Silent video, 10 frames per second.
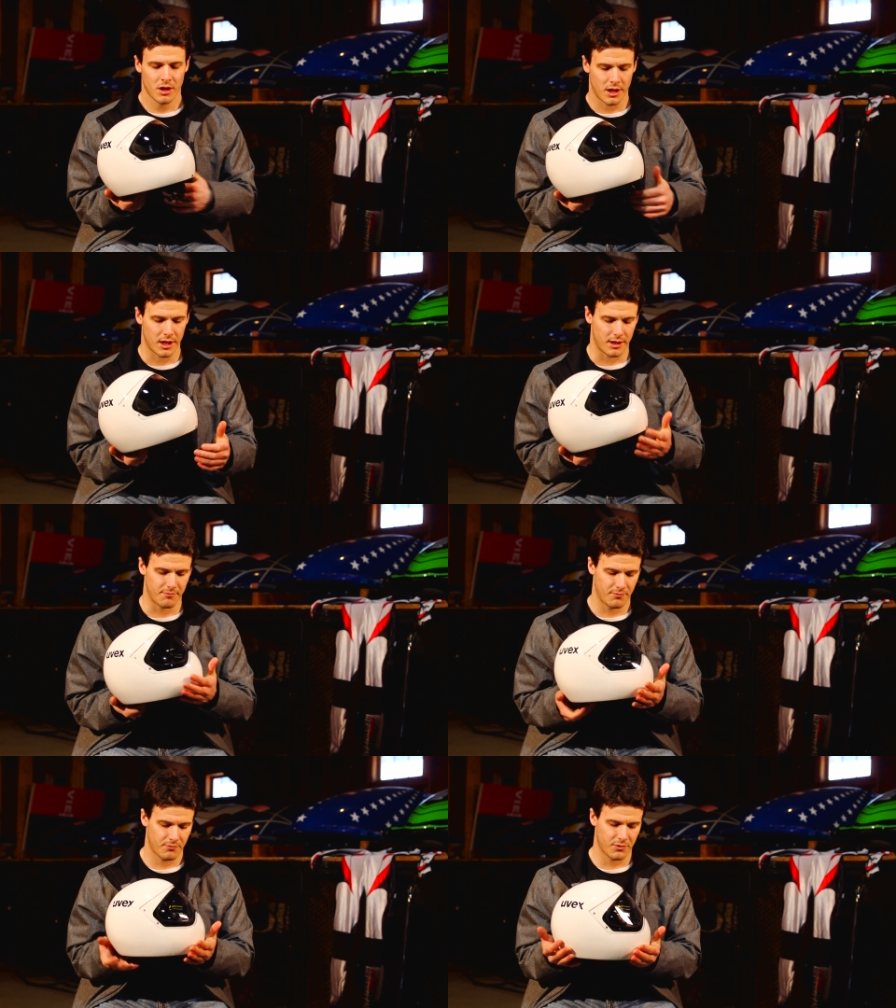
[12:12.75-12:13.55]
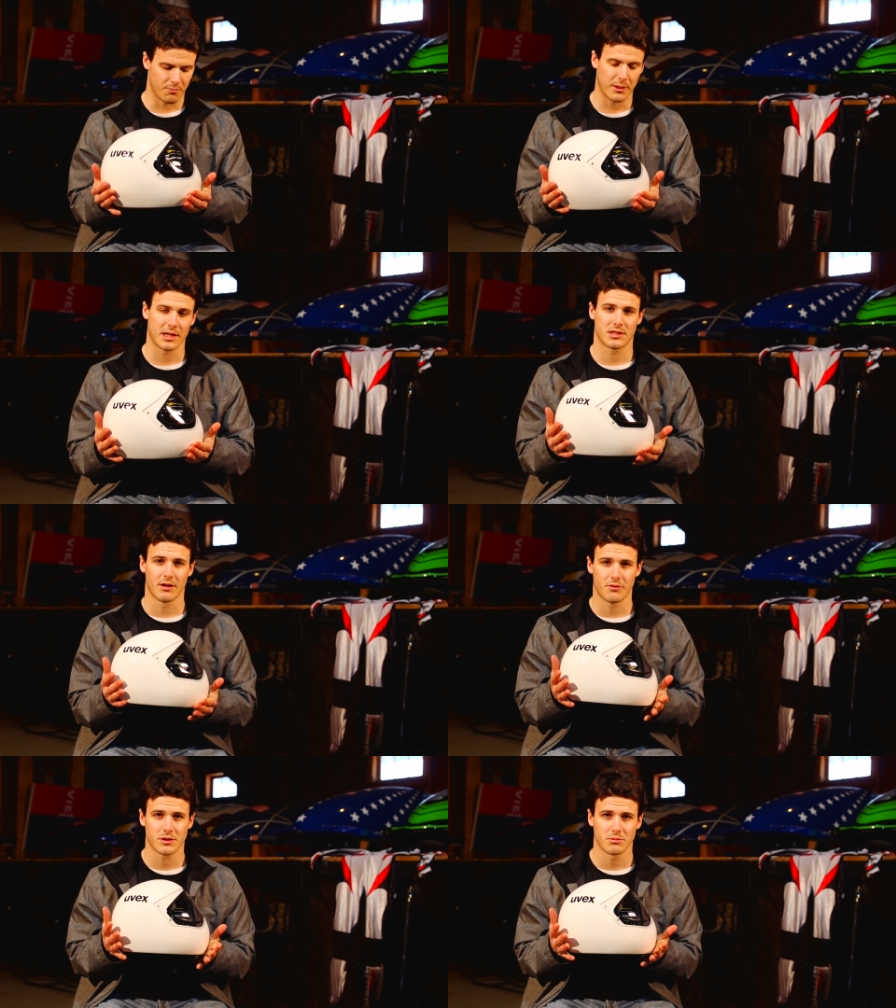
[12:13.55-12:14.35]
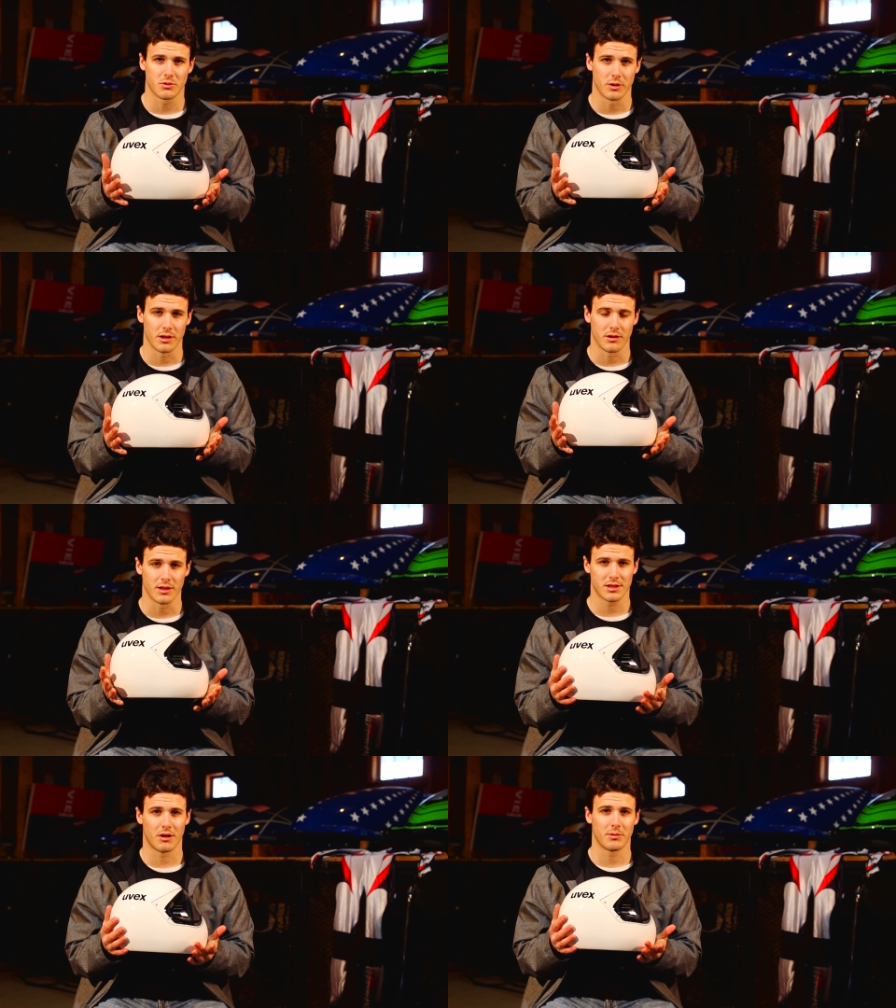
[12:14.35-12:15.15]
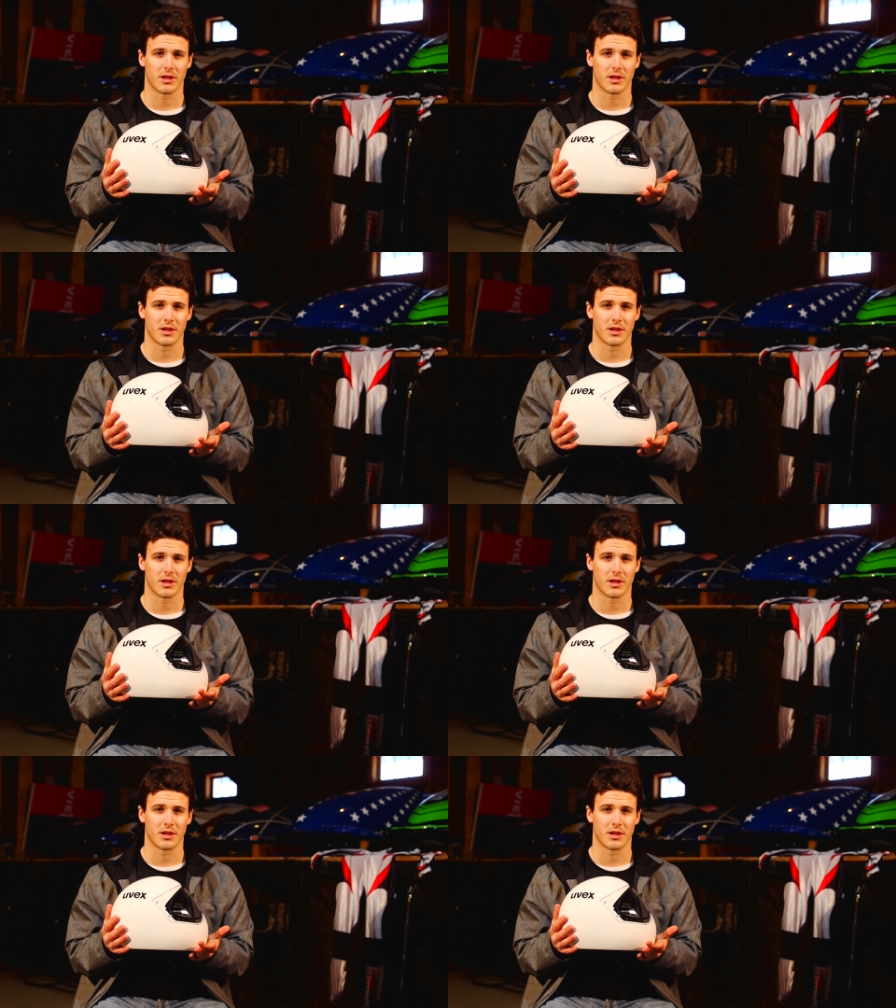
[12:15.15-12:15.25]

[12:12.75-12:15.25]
Uh, the biggest difference between this helmet